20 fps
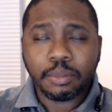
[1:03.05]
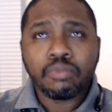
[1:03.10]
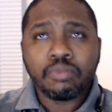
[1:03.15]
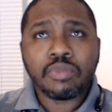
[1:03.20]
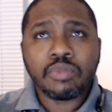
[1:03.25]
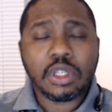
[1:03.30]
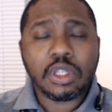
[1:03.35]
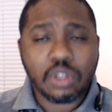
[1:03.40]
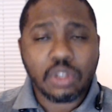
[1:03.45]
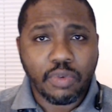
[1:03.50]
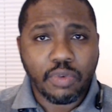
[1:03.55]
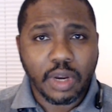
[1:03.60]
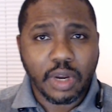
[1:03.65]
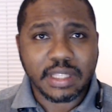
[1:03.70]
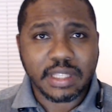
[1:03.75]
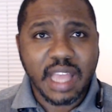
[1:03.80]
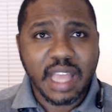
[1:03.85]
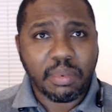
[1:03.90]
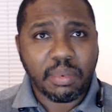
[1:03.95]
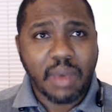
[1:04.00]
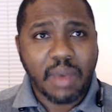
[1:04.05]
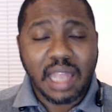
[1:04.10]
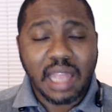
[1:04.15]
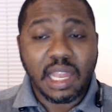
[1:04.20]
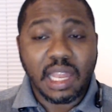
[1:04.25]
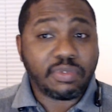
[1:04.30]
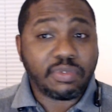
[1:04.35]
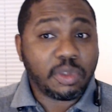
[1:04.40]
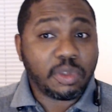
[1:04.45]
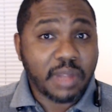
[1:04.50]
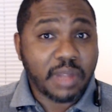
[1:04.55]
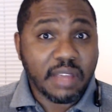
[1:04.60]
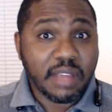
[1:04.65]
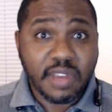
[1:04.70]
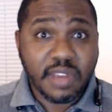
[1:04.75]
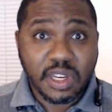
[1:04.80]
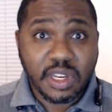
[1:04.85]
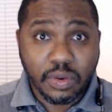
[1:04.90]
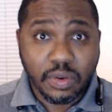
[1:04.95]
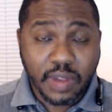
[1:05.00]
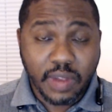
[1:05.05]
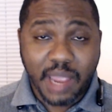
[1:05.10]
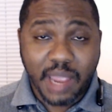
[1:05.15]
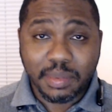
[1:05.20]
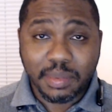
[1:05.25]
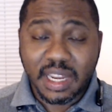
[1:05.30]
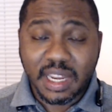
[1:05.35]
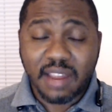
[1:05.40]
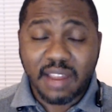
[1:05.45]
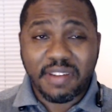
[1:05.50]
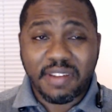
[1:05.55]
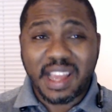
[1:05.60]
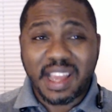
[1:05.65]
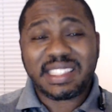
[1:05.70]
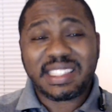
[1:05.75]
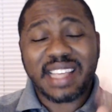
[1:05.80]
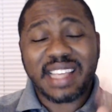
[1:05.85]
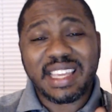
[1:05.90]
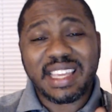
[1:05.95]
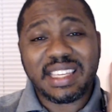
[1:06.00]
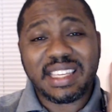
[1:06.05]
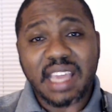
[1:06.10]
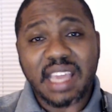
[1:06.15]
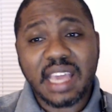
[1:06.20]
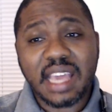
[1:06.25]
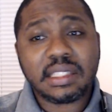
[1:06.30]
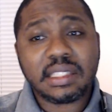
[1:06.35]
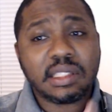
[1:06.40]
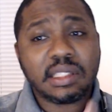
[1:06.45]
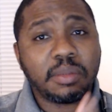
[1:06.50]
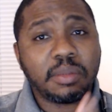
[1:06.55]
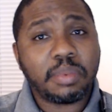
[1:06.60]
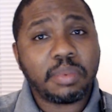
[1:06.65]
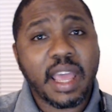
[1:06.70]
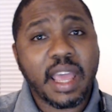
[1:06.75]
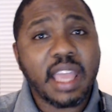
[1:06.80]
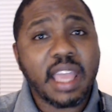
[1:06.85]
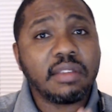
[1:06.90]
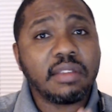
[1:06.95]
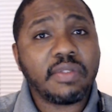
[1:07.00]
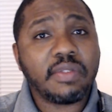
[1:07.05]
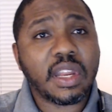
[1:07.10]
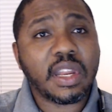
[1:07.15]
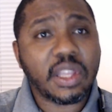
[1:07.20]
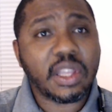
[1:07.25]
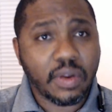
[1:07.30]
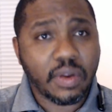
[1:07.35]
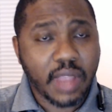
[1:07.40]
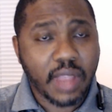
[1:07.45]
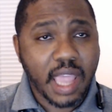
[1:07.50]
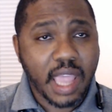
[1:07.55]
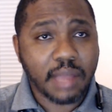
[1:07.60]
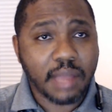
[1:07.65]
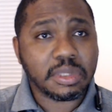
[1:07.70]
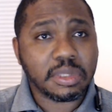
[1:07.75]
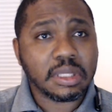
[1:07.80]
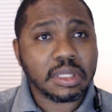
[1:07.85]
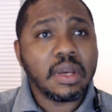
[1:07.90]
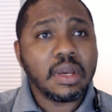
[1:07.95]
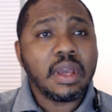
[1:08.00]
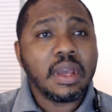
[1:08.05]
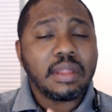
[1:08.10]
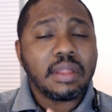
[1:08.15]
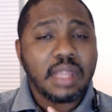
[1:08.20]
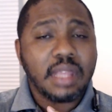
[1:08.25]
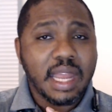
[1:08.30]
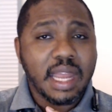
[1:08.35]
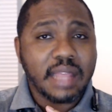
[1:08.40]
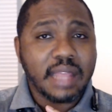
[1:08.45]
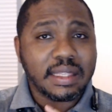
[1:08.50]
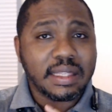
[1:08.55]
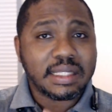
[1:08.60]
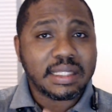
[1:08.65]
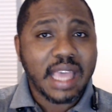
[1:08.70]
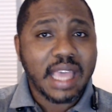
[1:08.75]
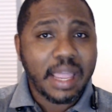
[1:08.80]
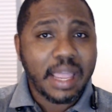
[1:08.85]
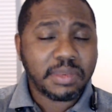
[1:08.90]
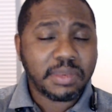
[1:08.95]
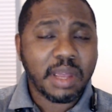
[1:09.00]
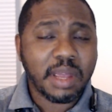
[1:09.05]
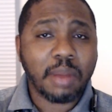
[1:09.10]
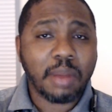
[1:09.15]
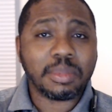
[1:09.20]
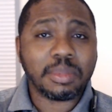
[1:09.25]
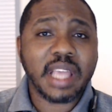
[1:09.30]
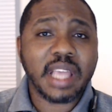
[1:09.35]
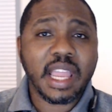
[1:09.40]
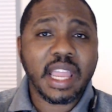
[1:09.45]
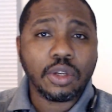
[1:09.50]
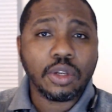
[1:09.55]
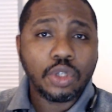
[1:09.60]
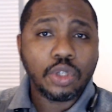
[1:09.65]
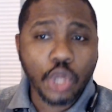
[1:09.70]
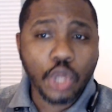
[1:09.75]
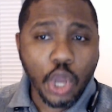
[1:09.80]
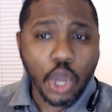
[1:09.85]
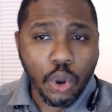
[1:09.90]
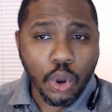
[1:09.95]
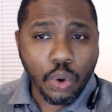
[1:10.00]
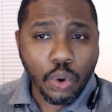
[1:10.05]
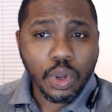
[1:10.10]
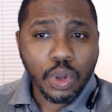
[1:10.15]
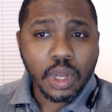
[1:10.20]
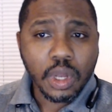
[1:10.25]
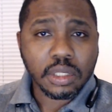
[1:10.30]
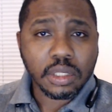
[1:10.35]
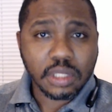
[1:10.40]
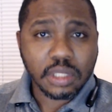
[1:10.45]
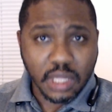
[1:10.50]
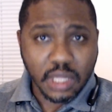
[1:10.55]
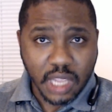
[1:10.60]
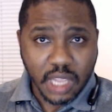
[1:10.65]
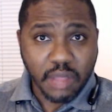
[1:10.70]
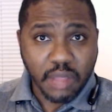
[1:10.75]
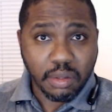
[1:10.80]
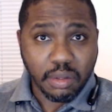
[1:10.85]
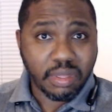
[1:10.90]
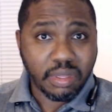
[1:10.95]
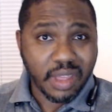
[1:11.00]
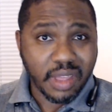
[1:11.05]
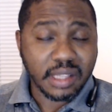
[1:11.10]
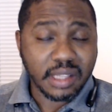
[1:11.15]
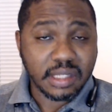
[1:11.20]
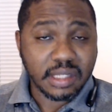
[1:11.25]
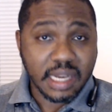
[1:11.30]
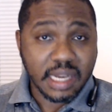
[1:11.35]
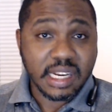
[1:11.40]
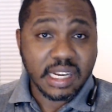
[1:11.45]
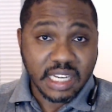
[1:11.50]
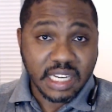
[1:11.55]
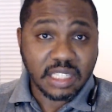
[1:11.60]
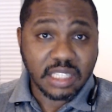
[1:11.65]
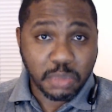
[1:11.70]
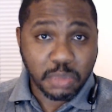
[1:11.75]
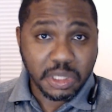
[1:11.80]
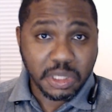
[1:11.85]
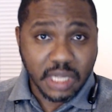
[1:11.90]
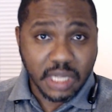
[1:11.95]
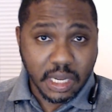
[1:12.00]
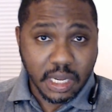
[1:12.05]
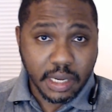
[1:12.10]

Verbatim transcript: So for example, I love to play video games. And if I say yes to playing video games, then at the same time, I'm saying no to the other things that need to be done.